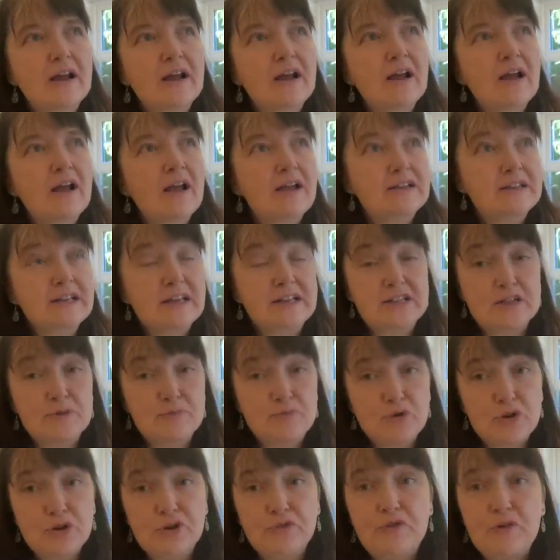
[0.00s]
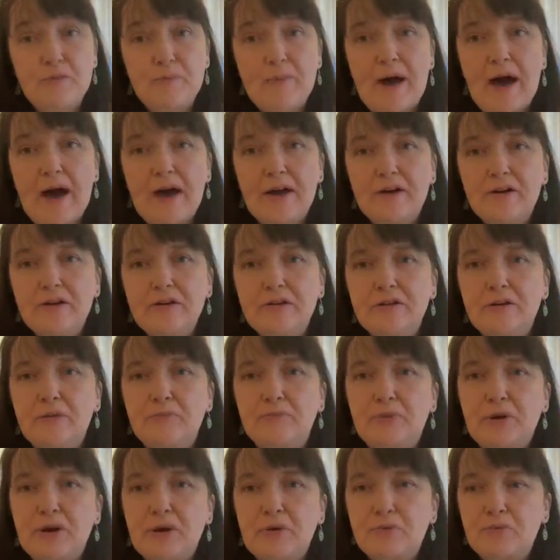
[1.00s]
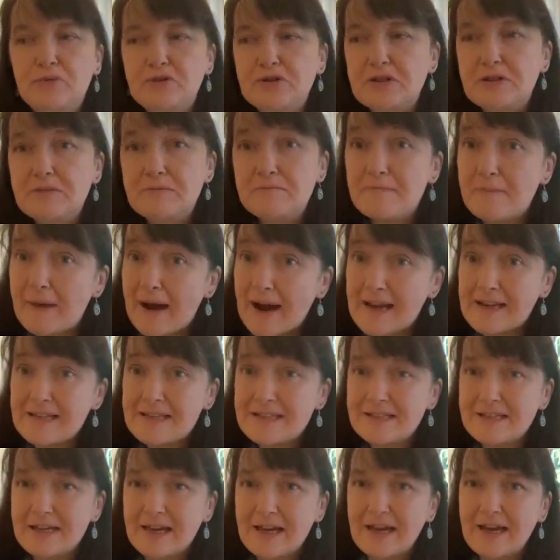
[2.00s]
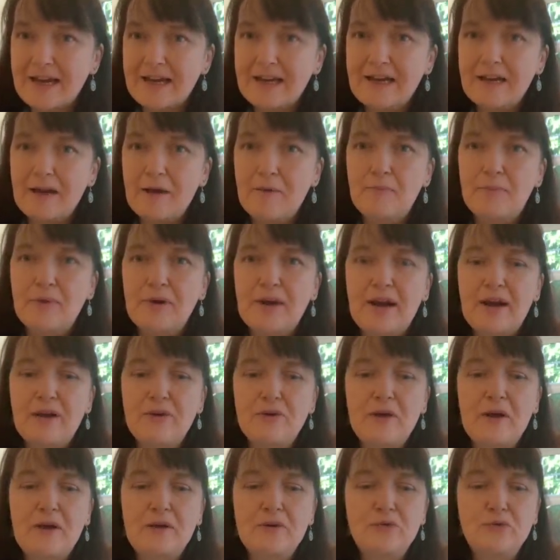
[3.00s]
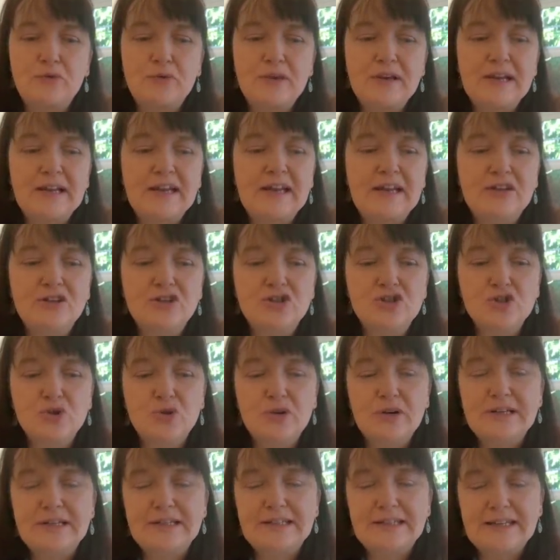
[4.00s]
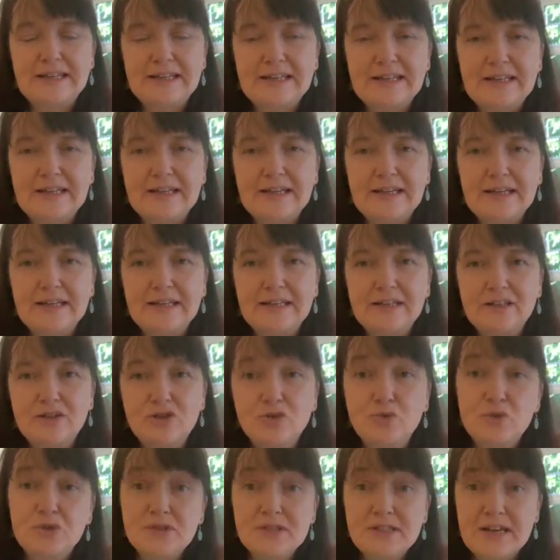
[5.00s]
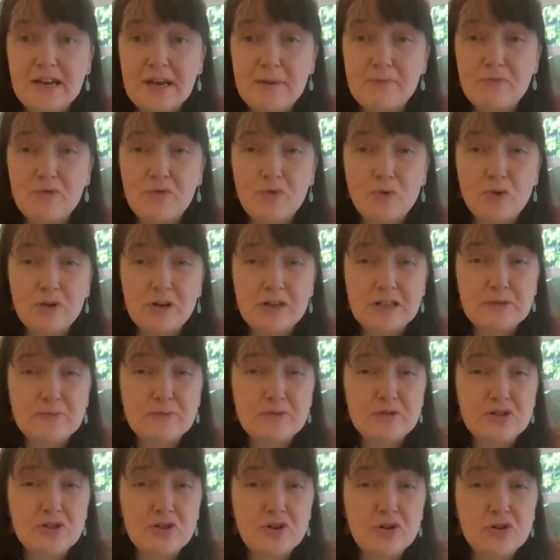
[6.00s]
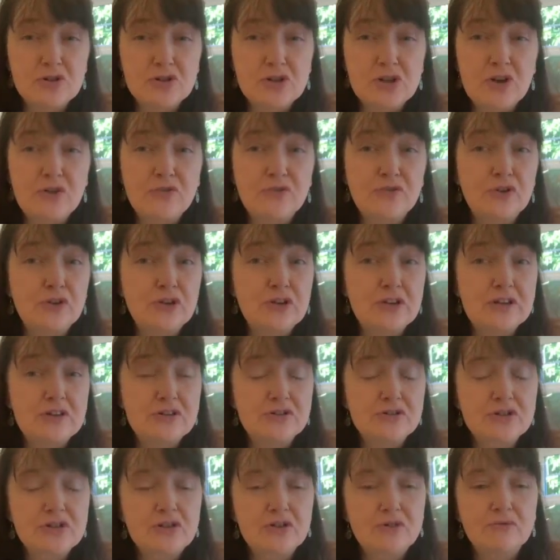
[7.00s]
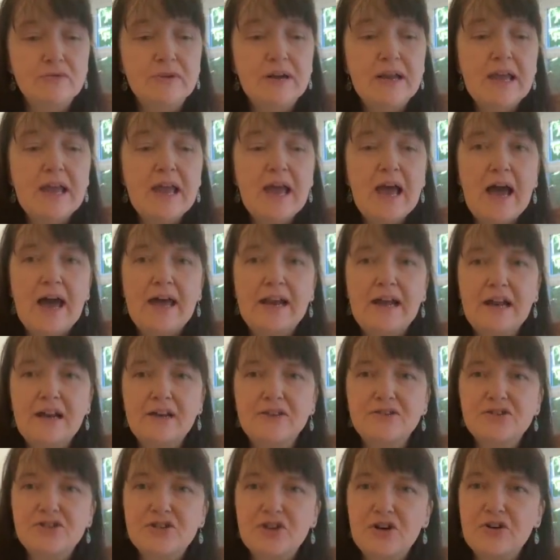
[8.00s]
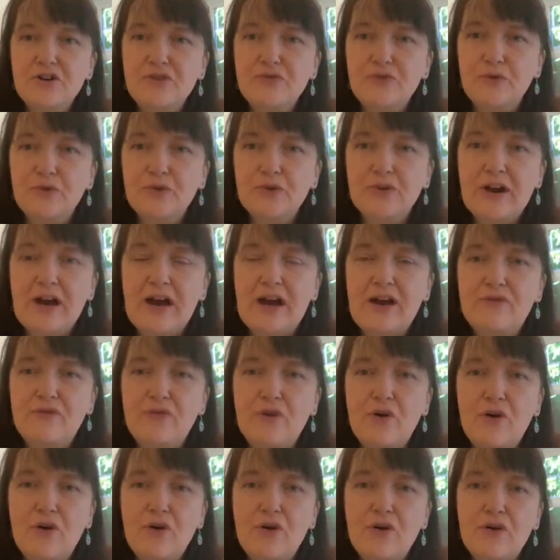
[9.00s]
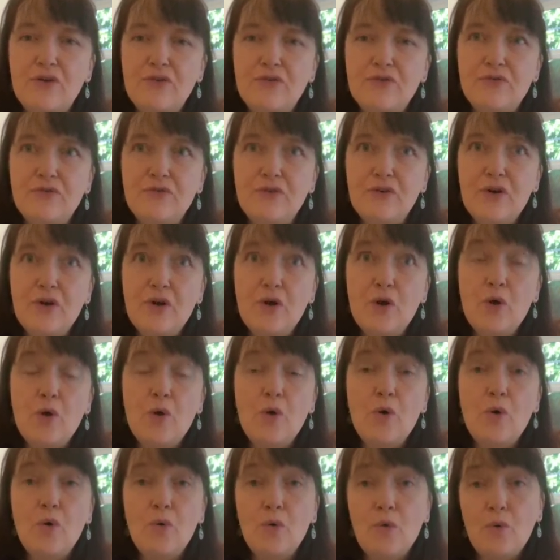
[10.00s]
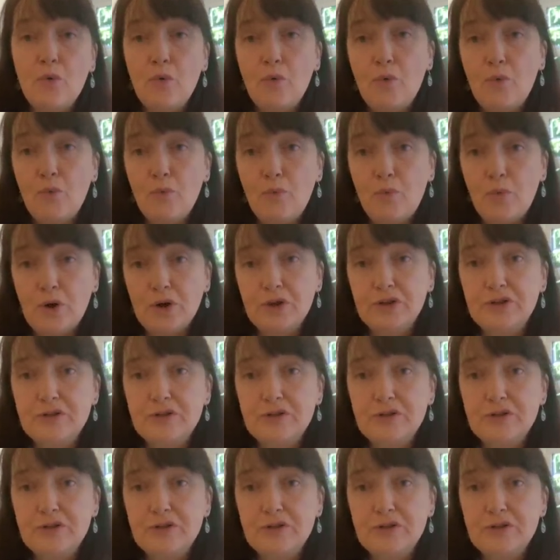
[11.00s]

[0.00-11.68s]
it's a beautiful pattern, but it wasn't my style. But I had really enjoyed knitting the 'Twas the Night Before Christmas socks a few years ago, and I'll insert a photograph of what